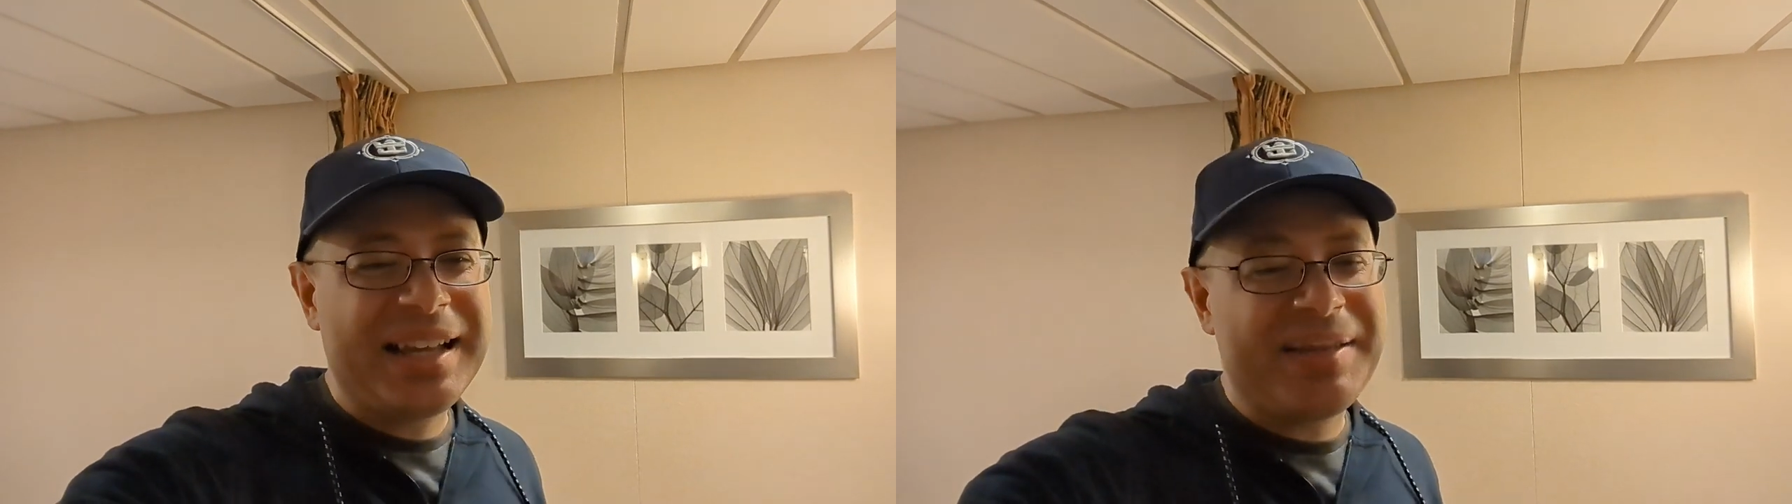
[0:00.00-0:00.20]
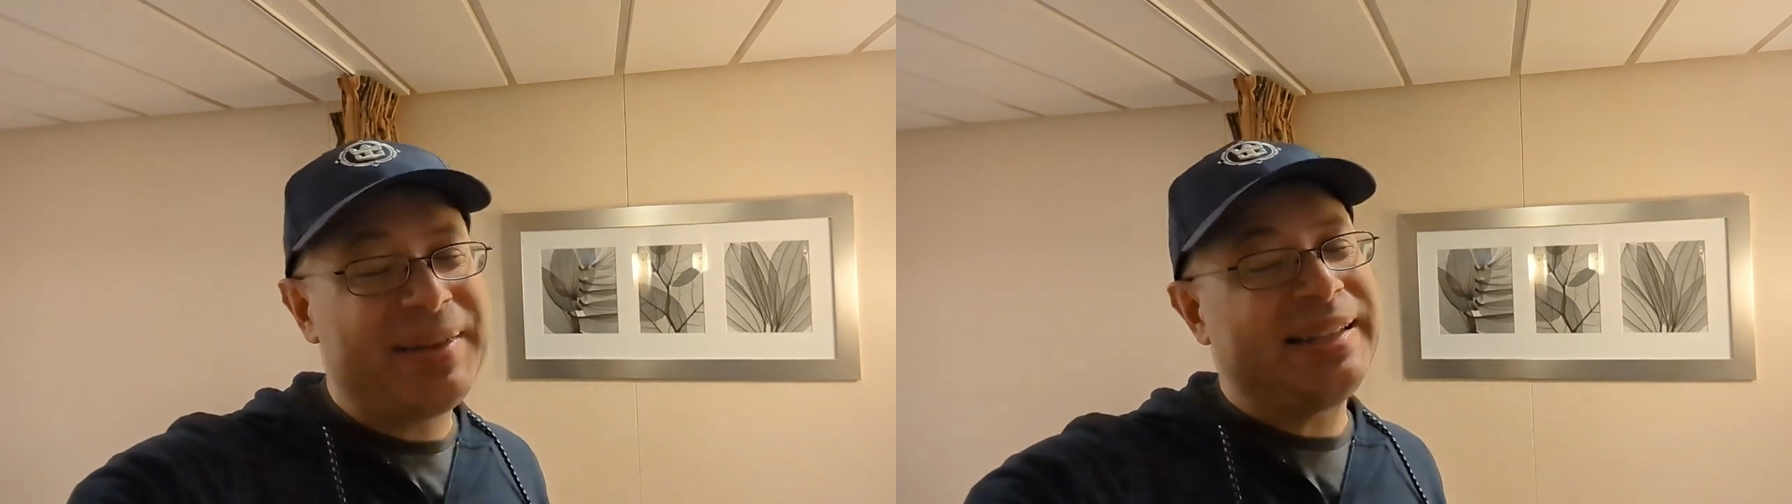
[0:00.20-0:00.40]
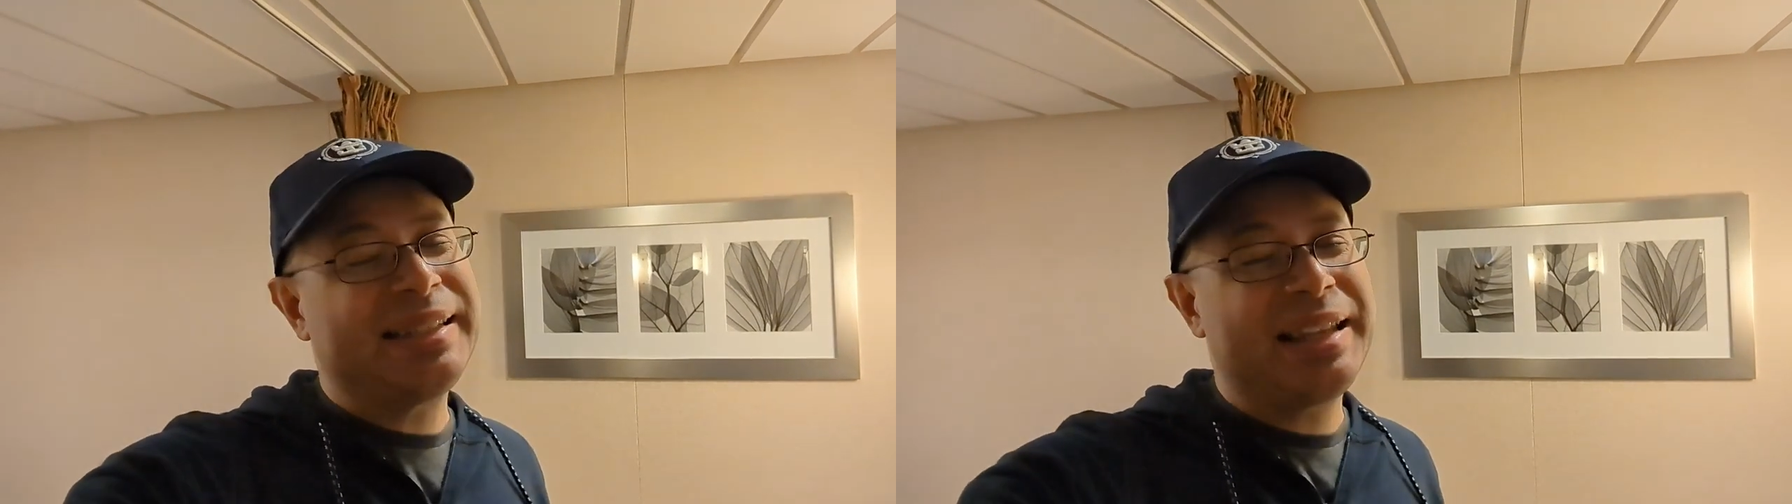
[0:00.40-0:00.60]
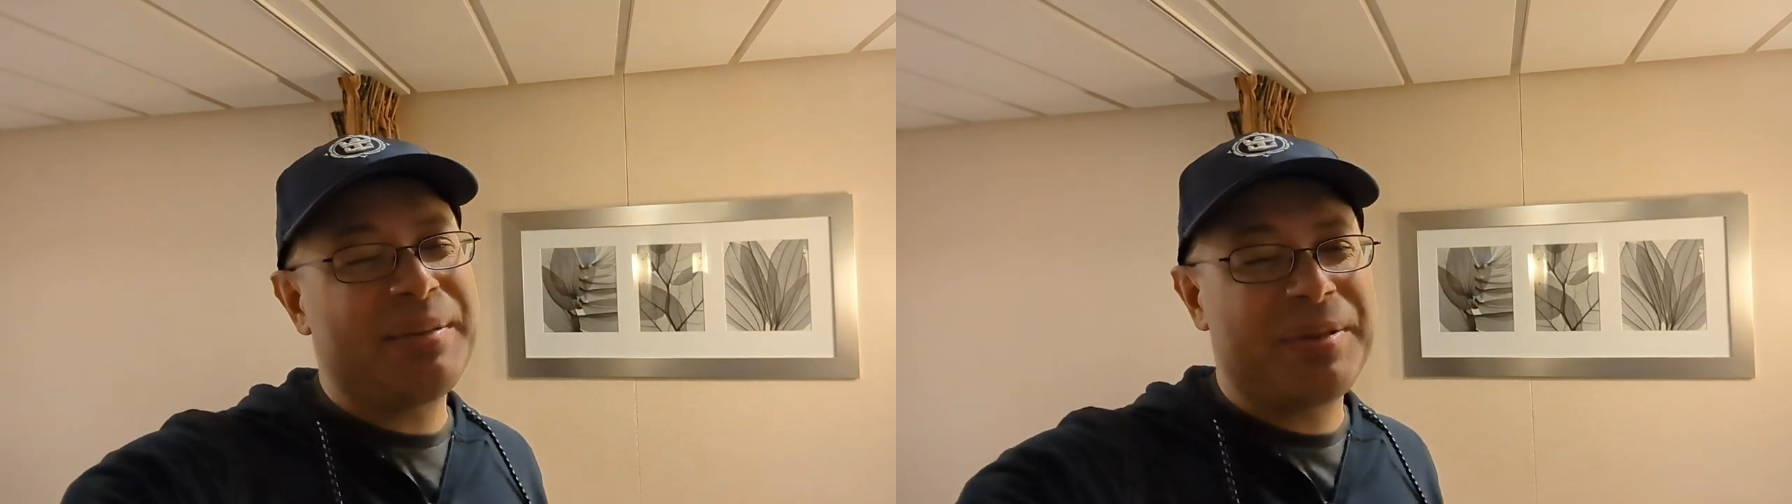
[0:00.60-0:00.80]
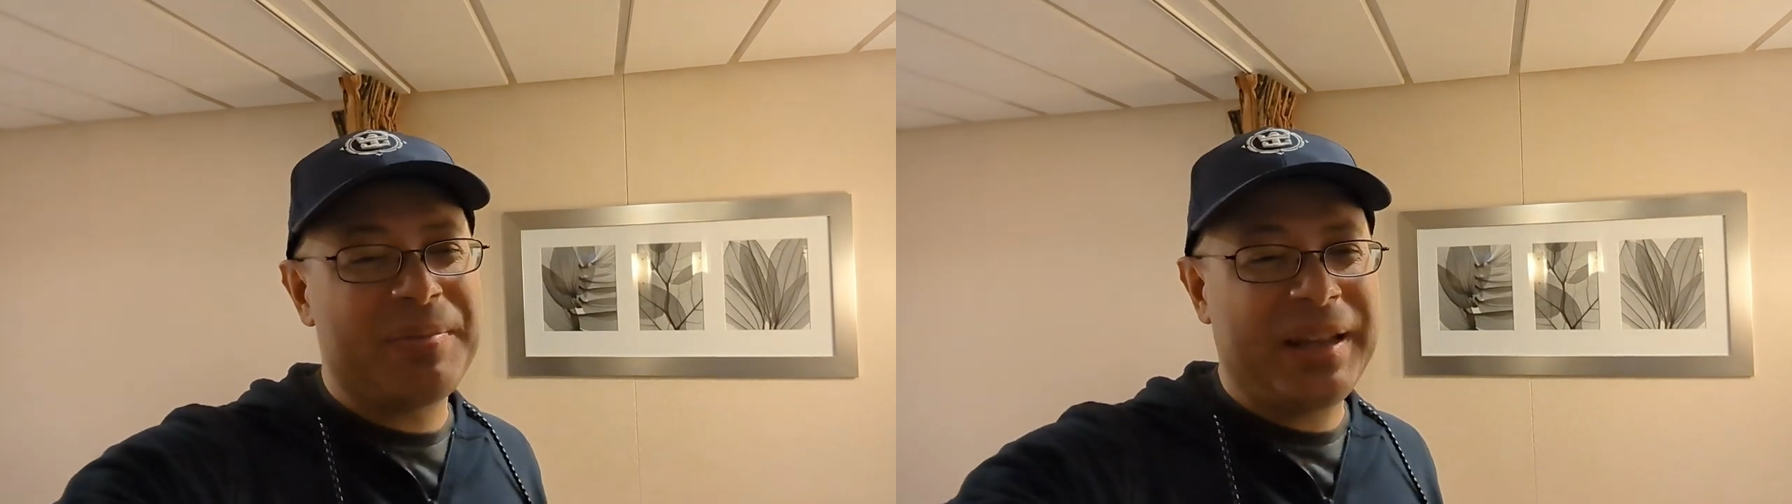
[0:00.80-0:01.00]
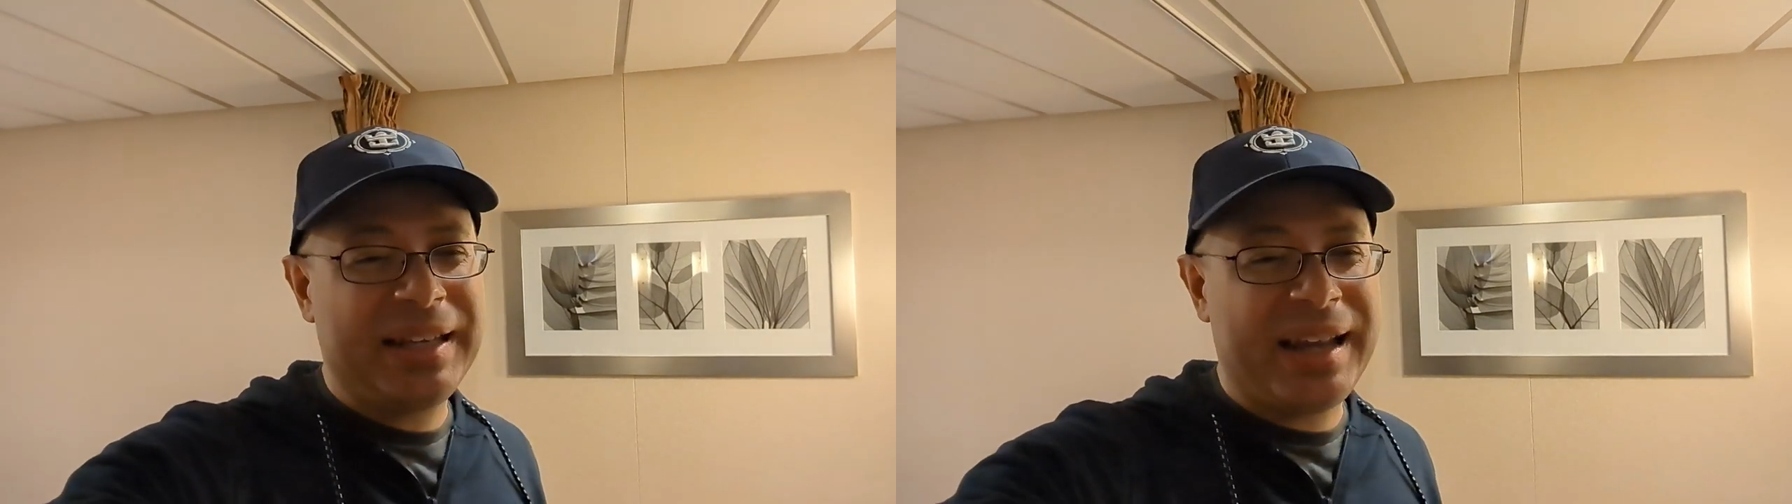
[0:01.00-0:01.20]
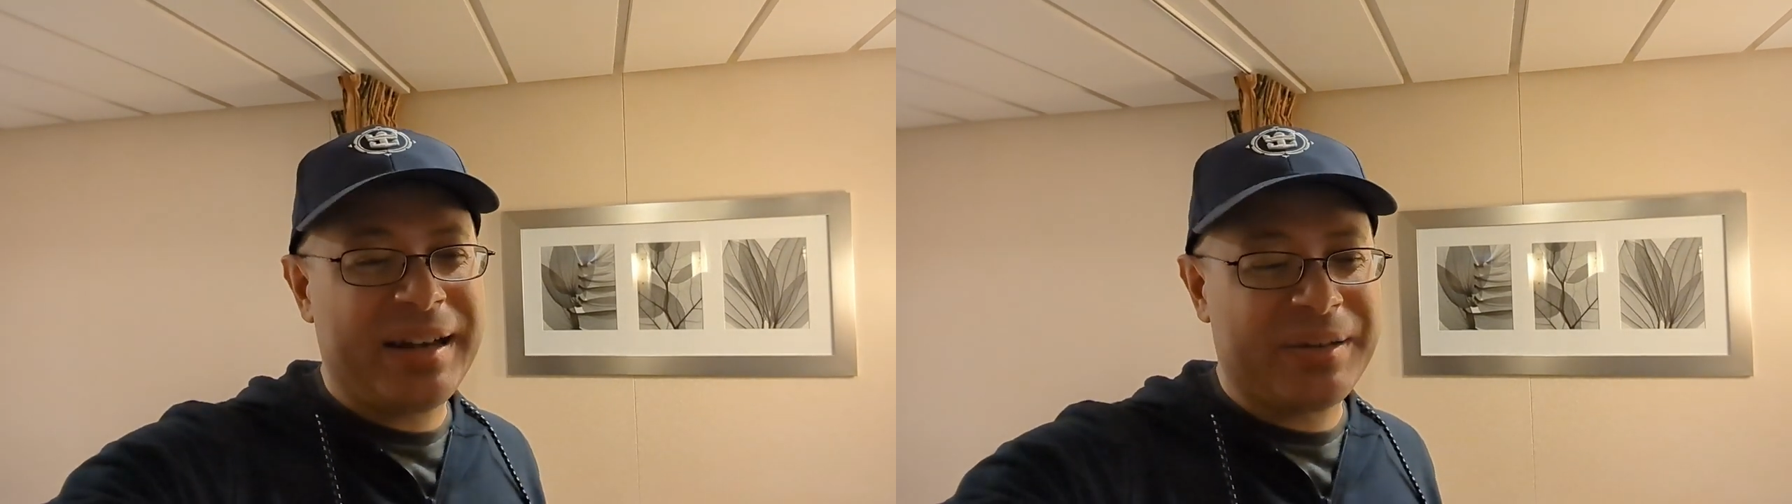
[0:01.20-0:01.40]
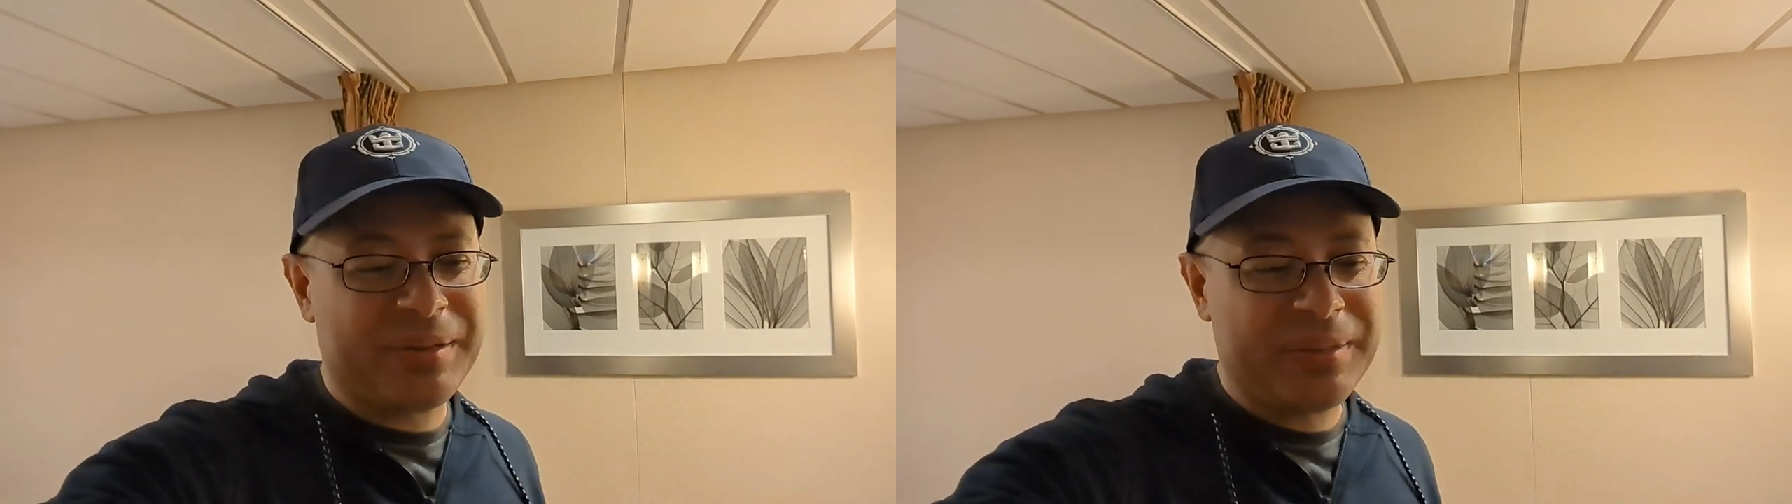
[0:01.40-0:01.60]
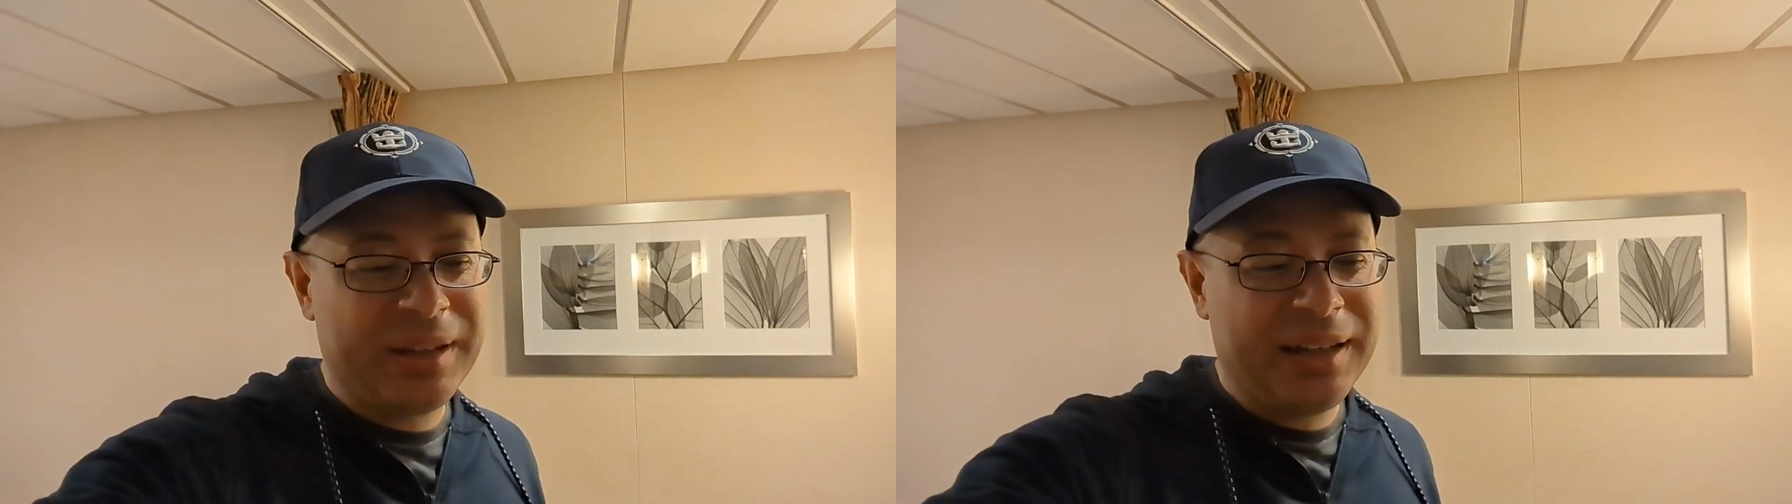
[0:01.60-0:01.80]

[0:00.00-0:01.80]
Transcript: I might skip the main dining room.